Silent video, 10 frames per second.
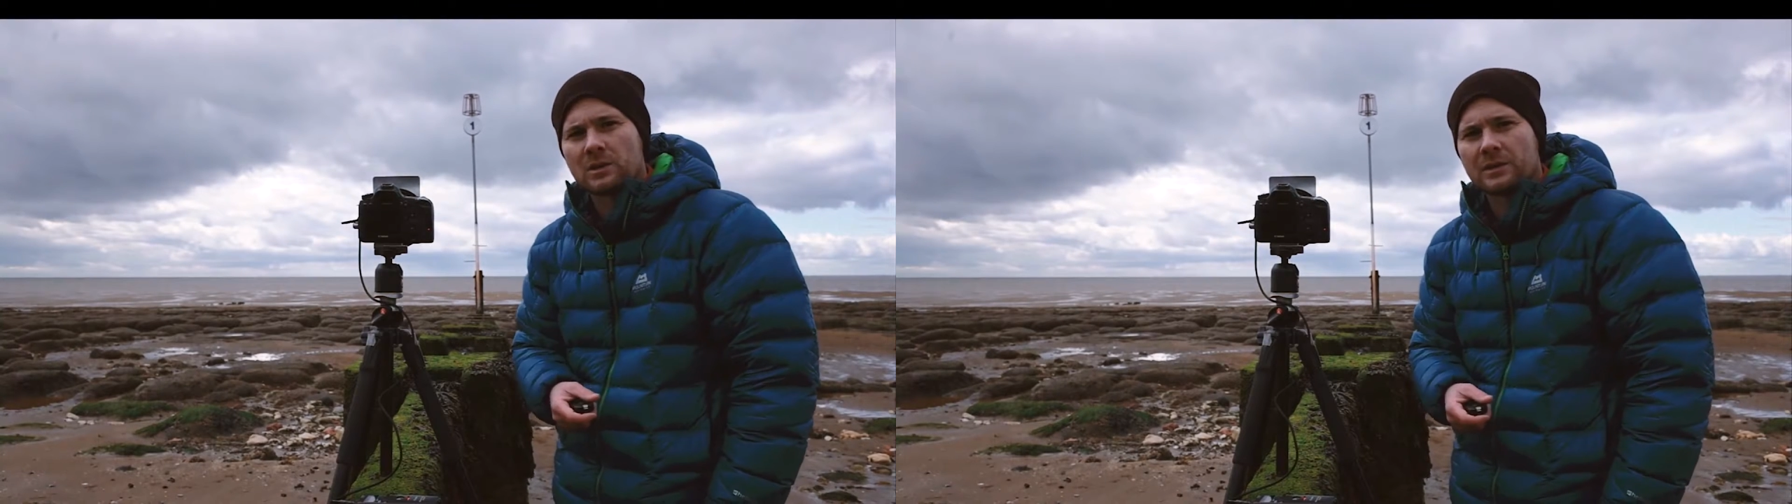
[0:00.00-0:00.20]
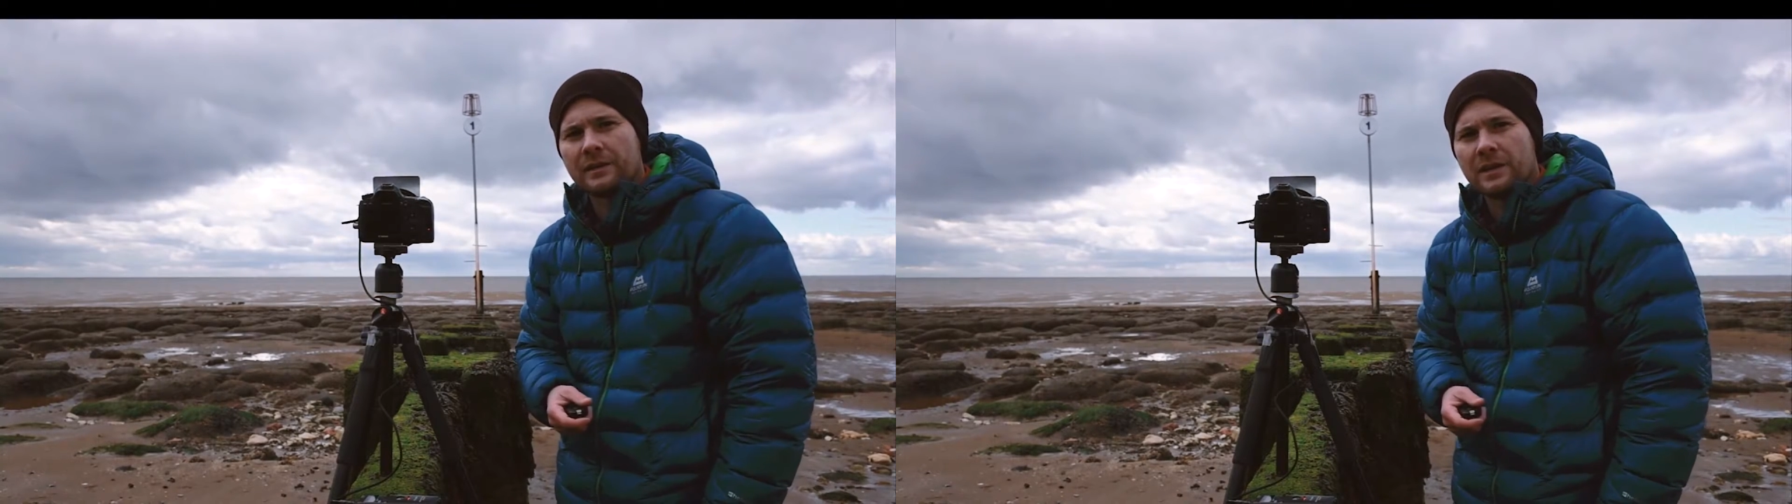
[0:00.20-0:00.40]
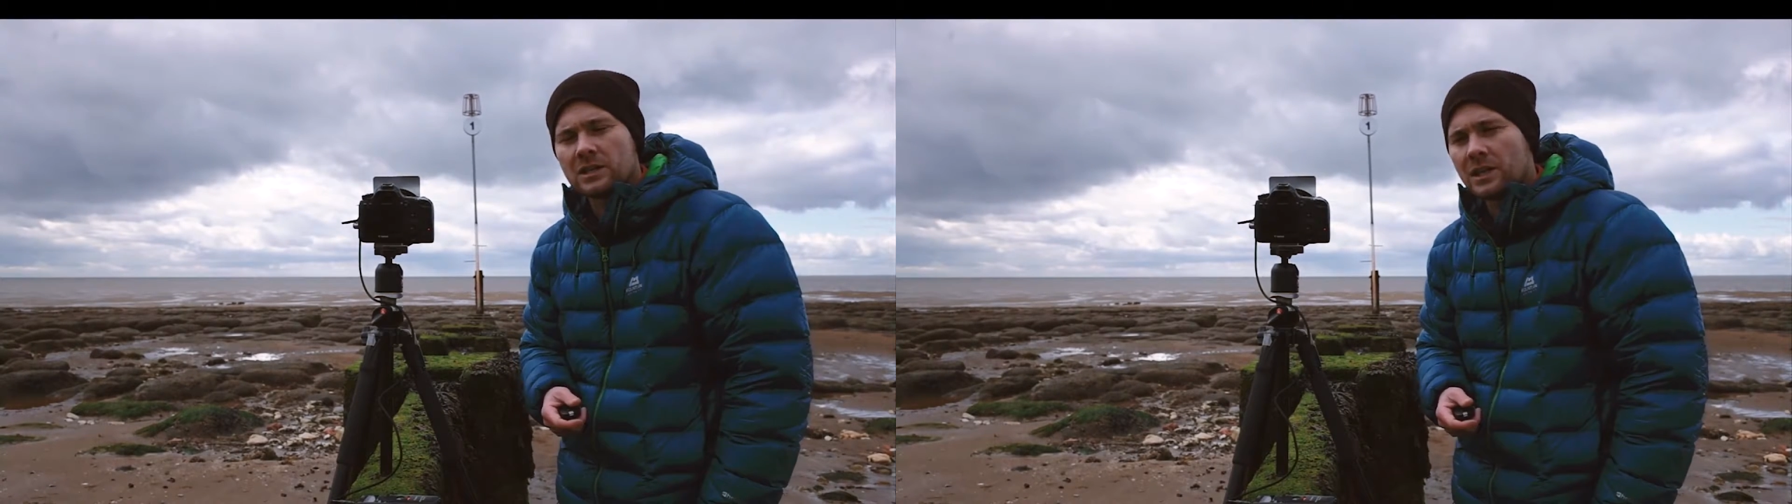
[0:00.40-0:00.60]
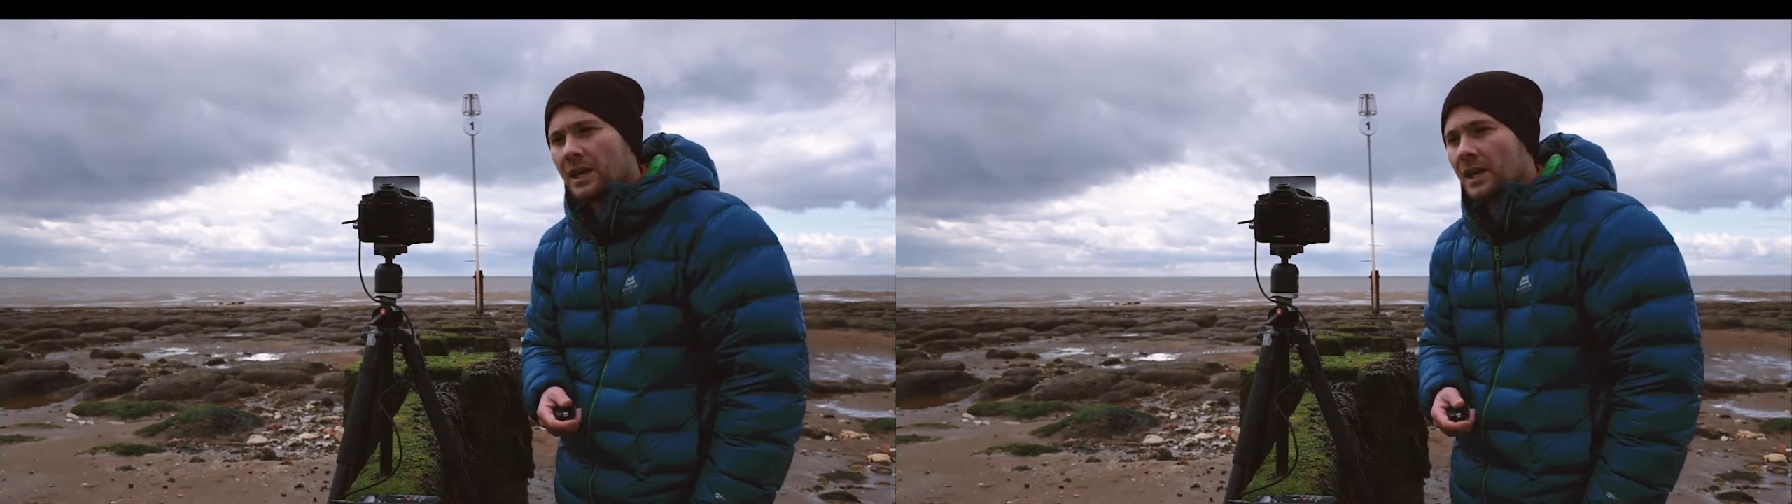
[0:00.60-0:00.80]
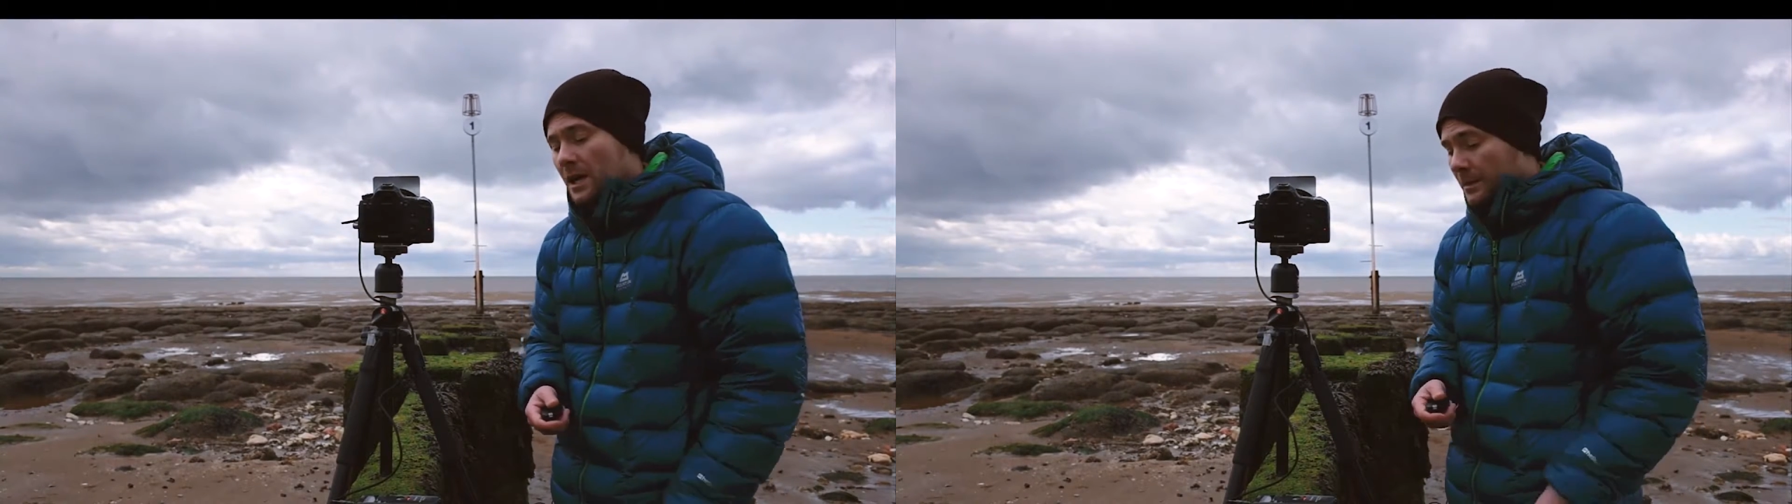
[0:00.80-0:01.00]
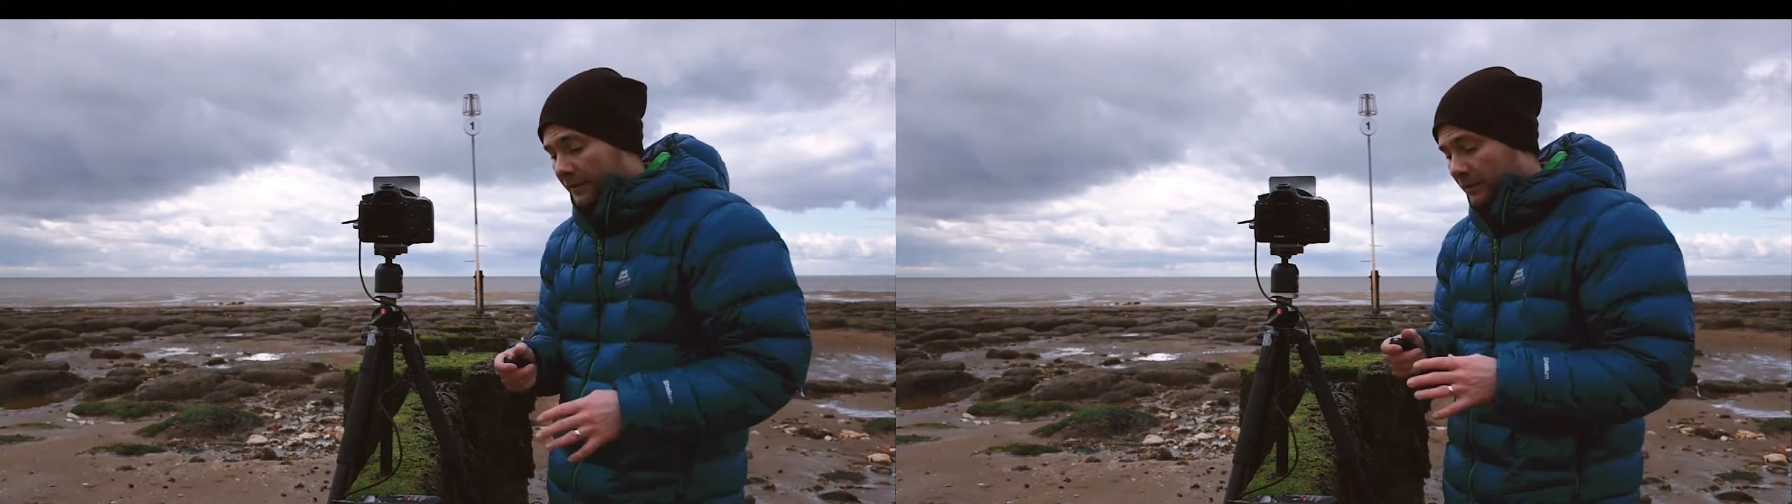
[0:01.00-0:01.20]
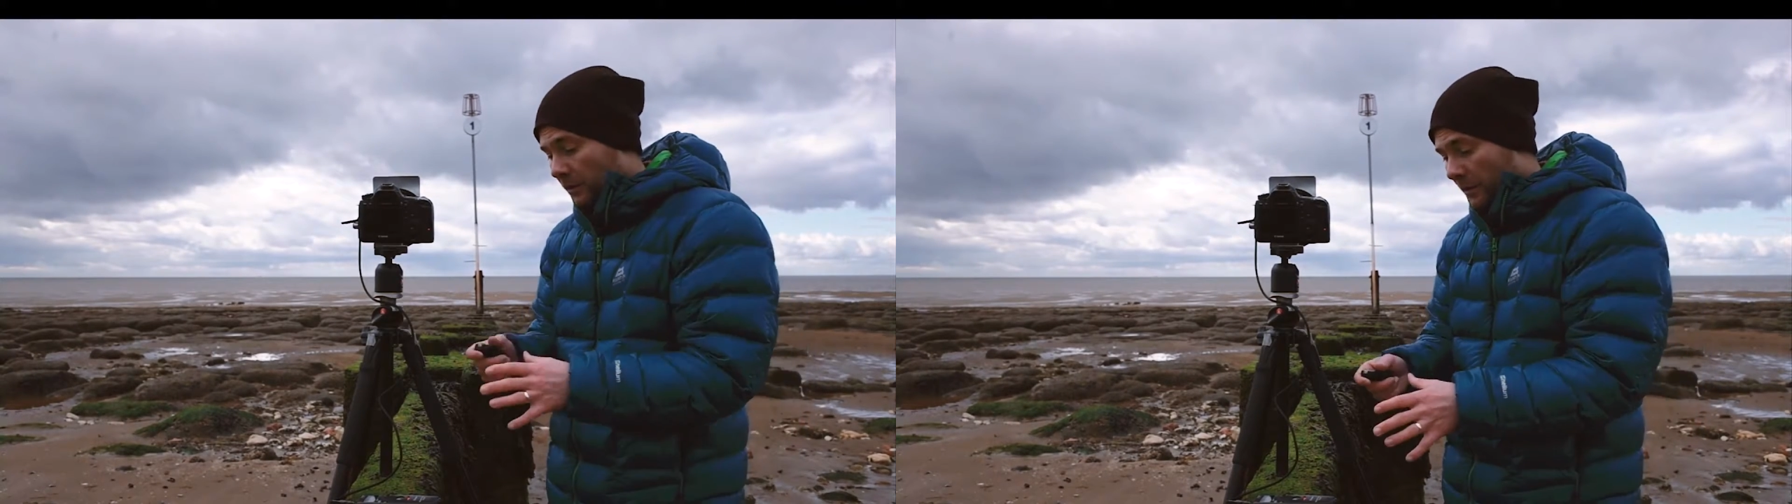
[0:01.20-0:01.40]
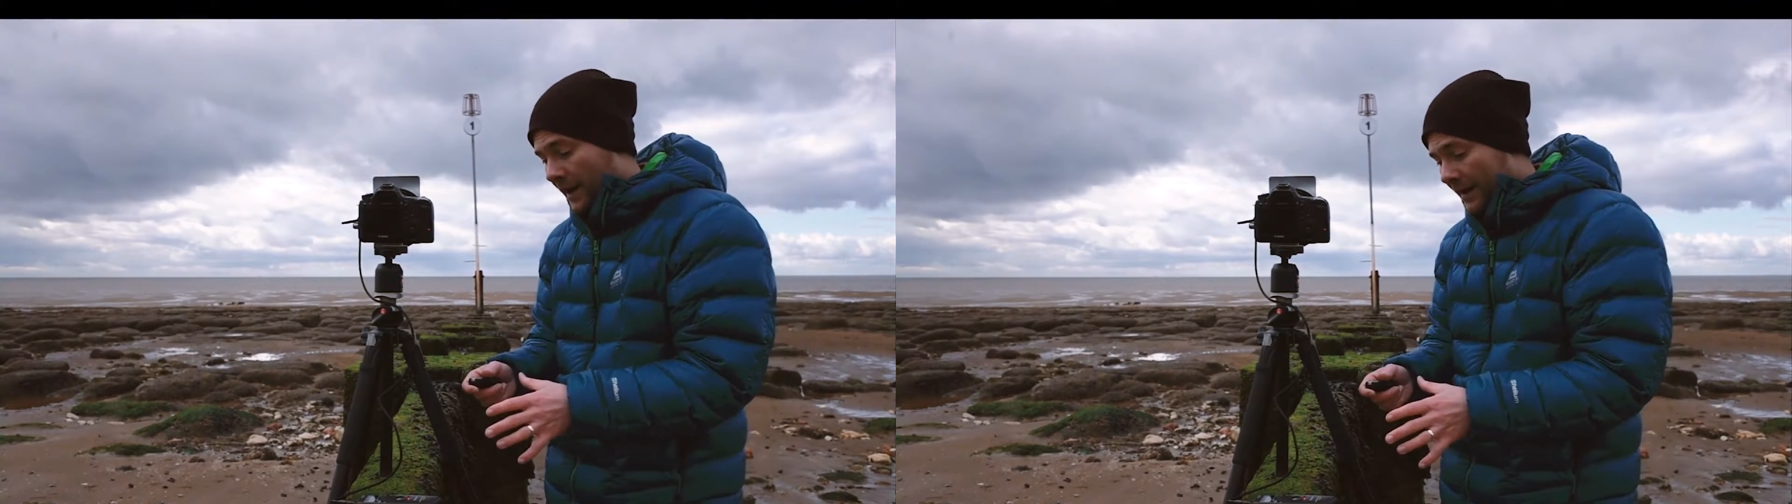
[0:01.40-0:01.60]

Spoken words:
finished. But if you don't want to have a